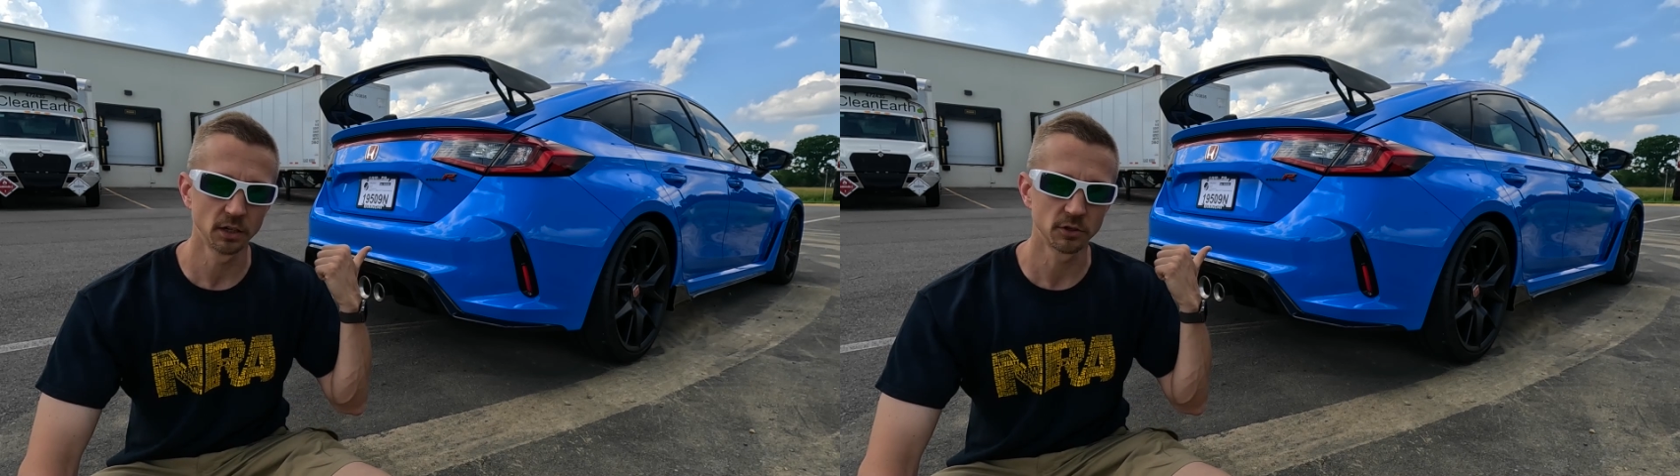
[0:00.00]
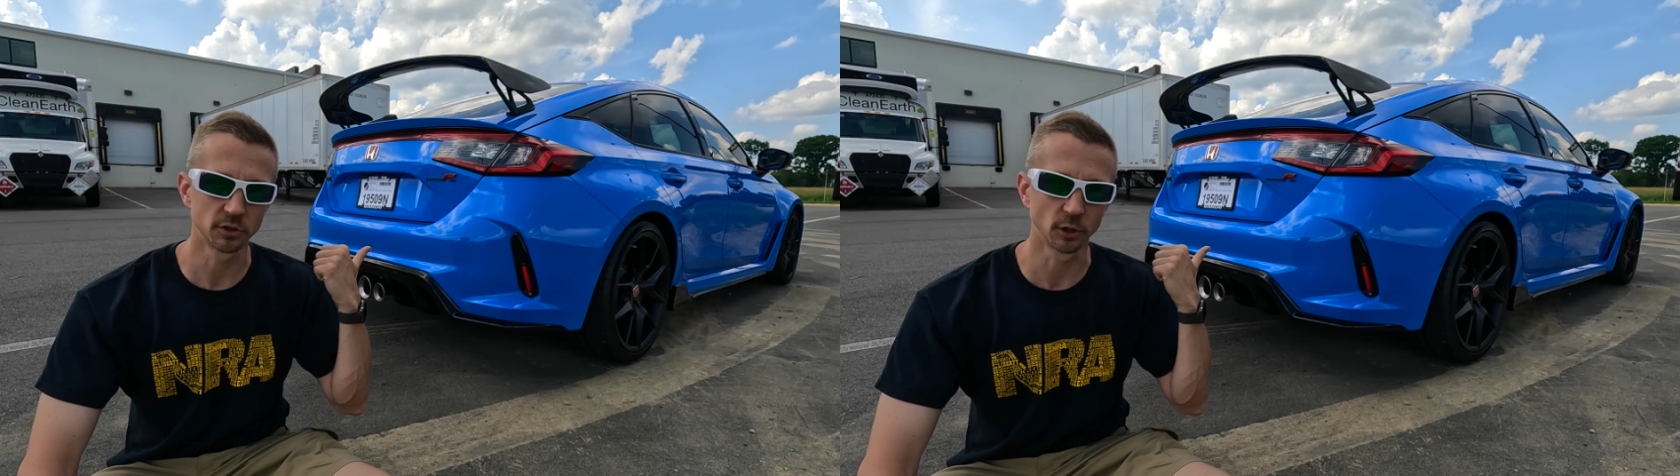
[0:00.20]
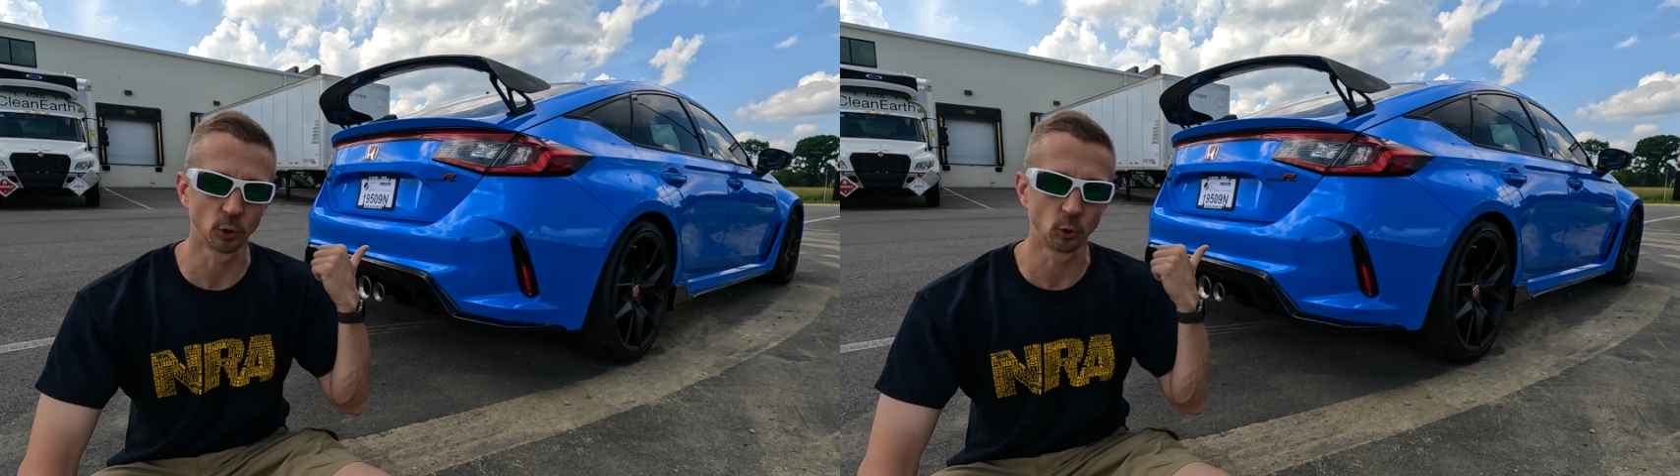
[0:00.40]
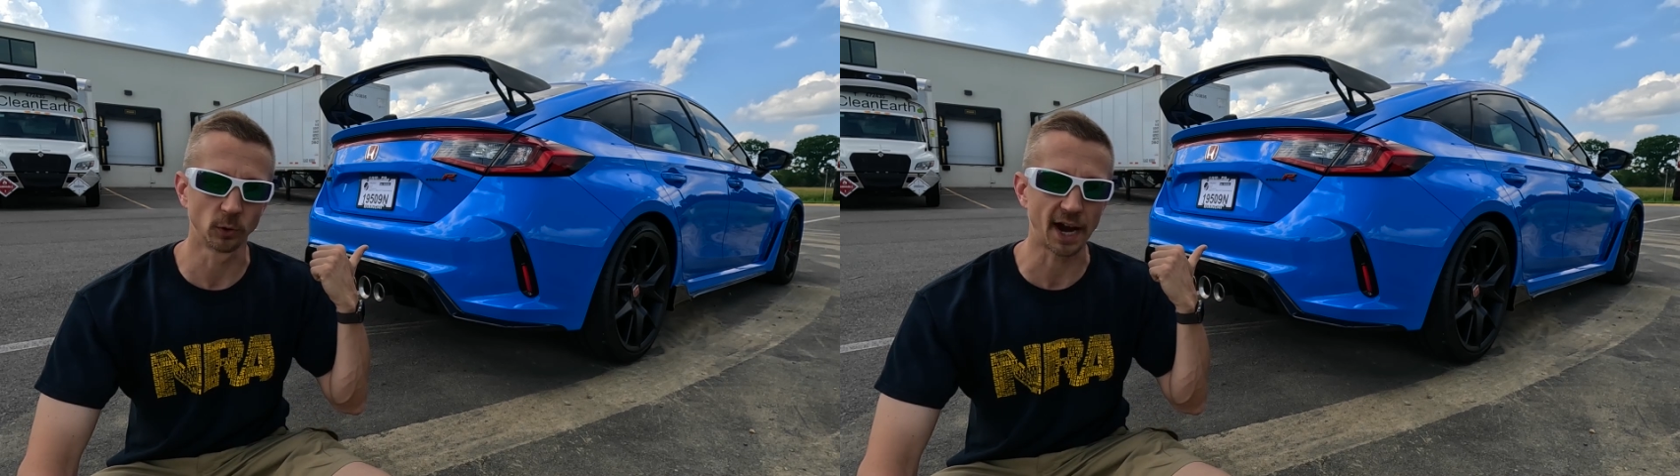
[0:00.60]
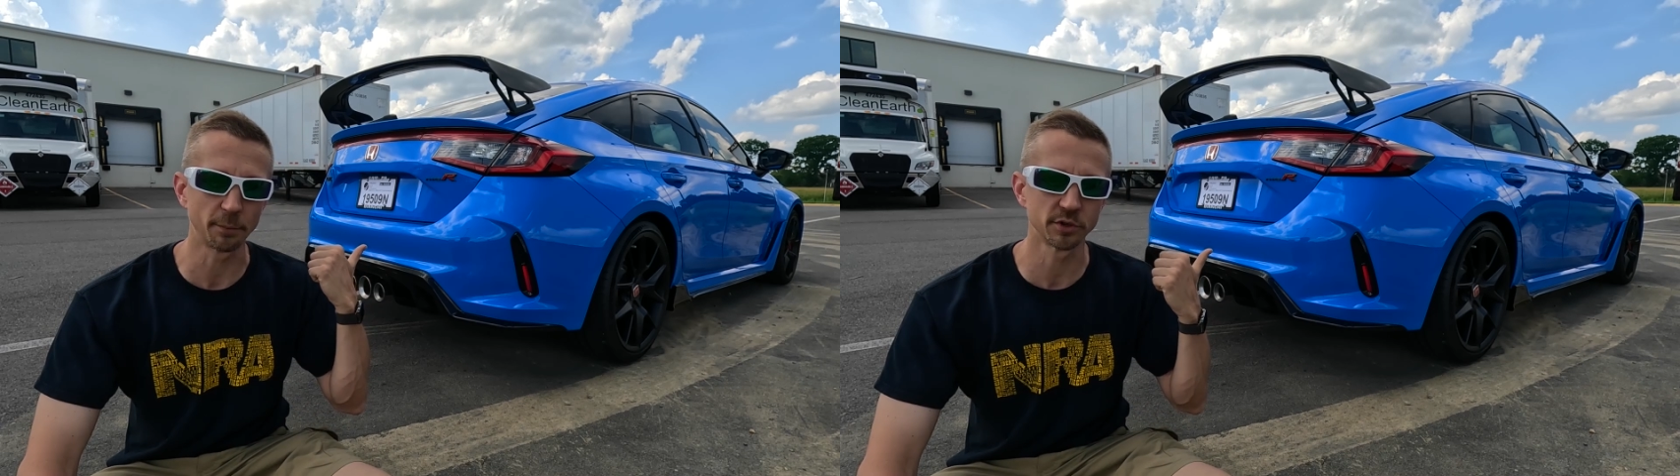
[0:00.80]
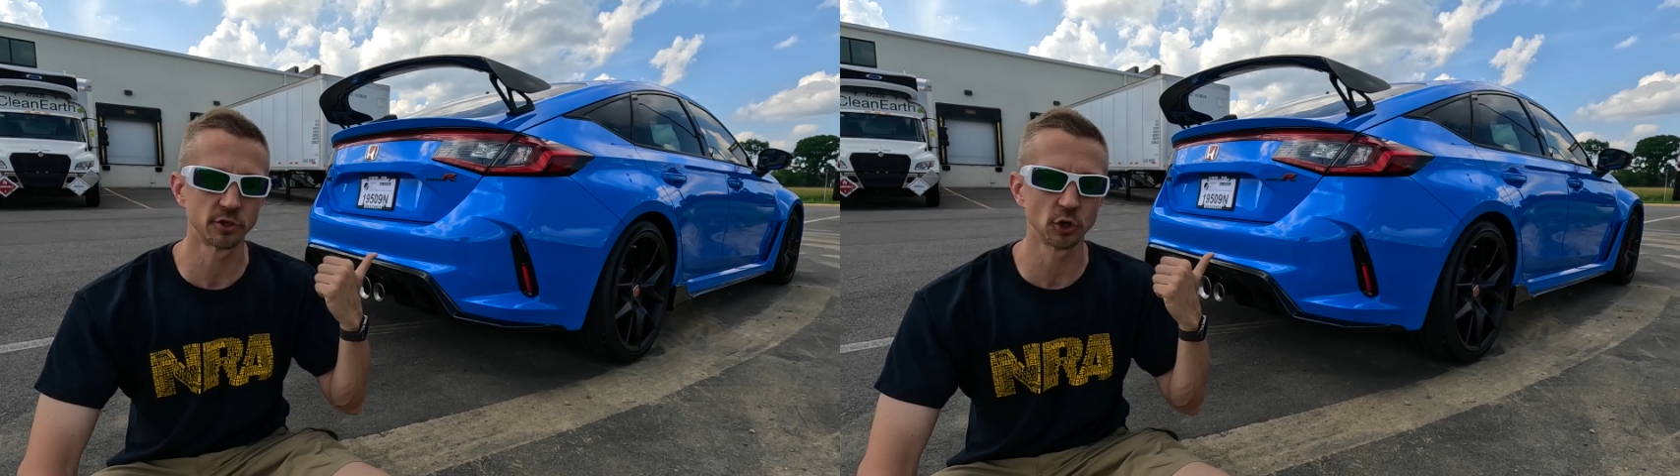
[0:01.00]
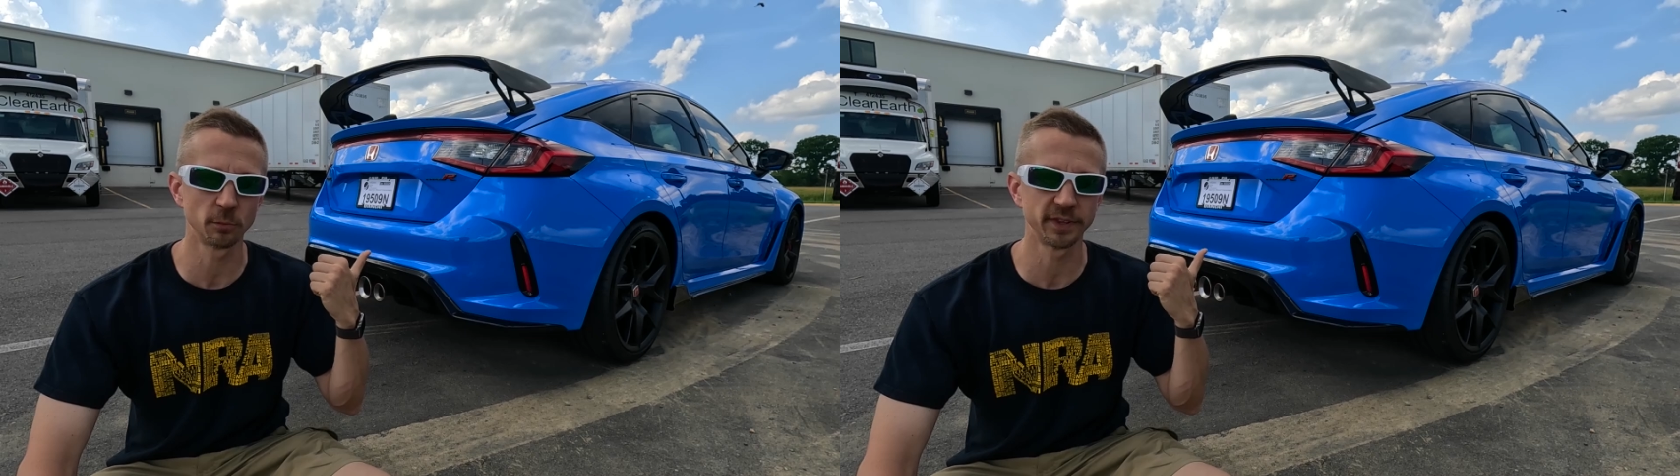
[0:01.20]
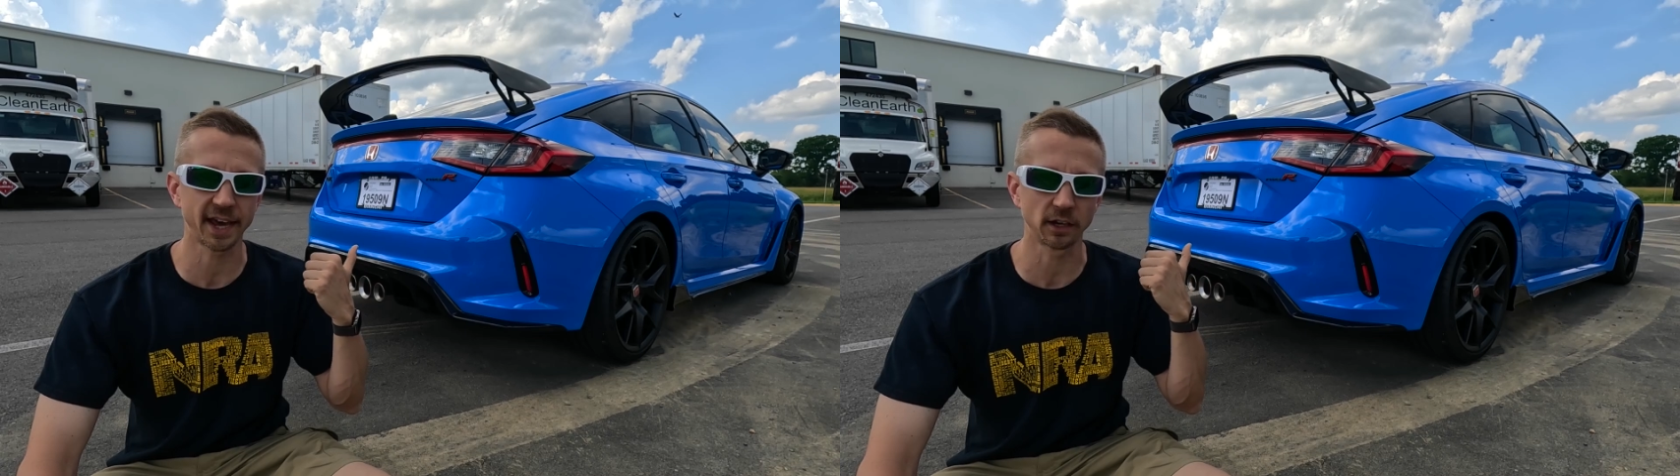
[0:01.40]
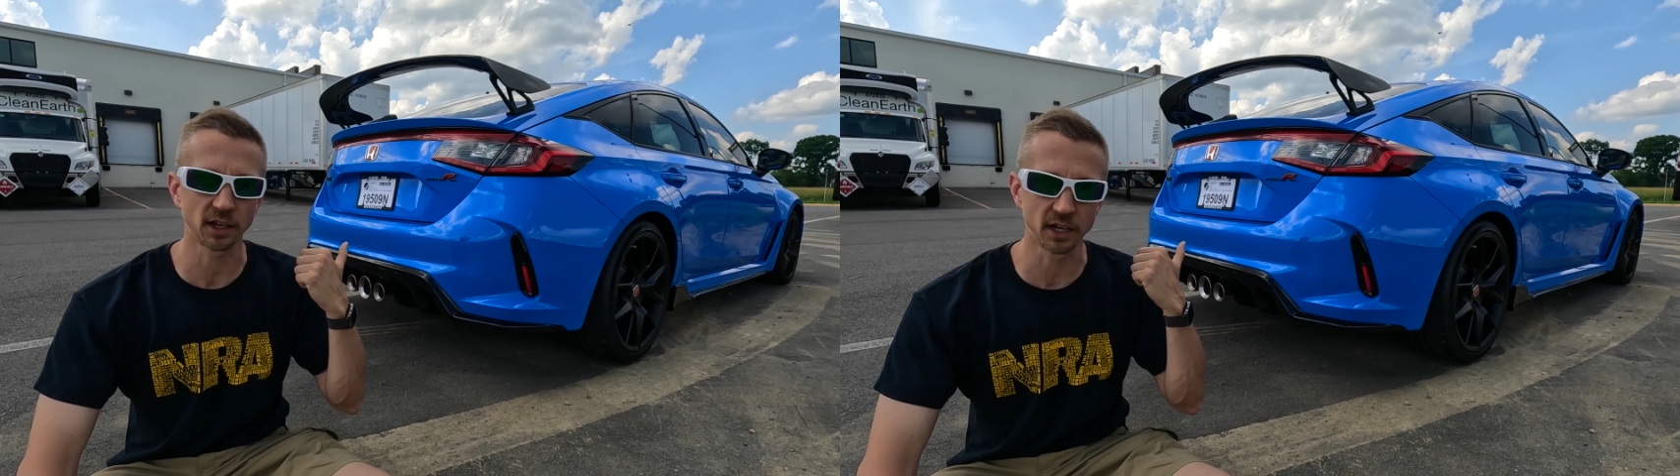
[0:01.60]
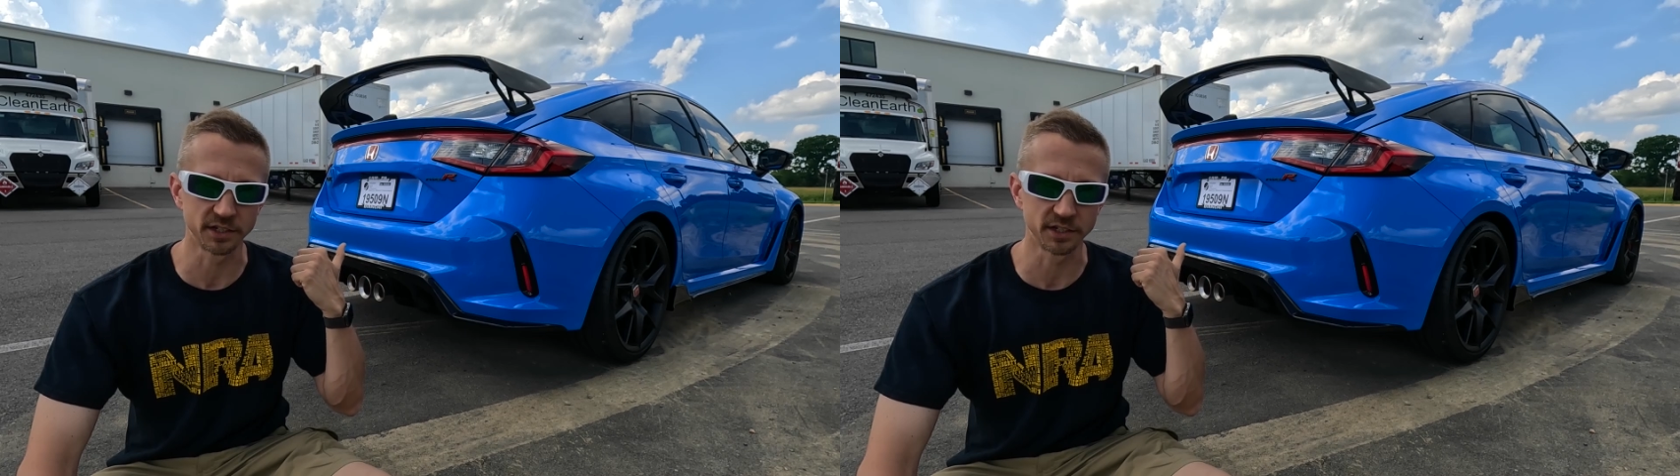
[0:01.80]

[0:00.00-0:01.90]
So I presume that a lot